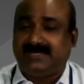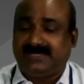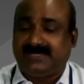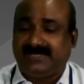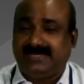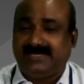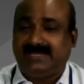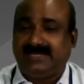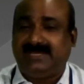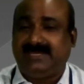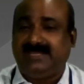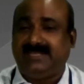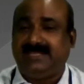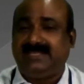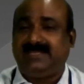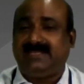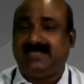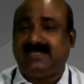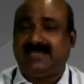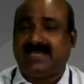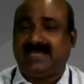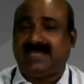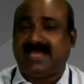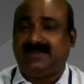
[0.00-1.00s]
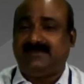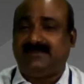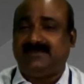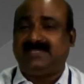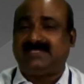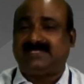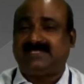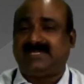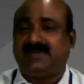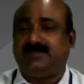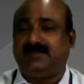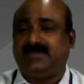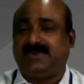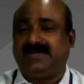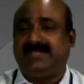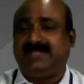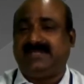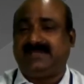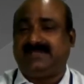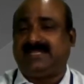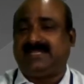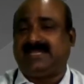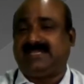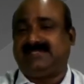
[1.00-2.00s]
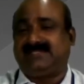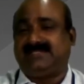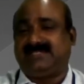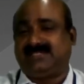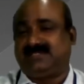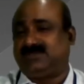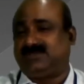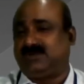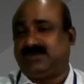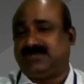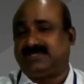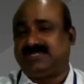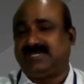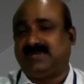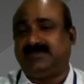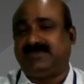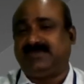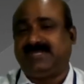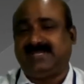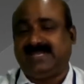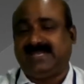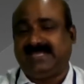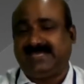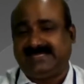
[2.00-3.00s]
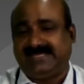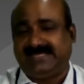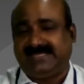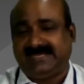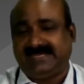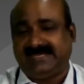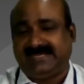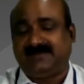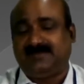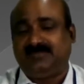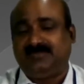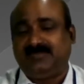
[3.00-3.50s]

really having somebody touch us or something like that.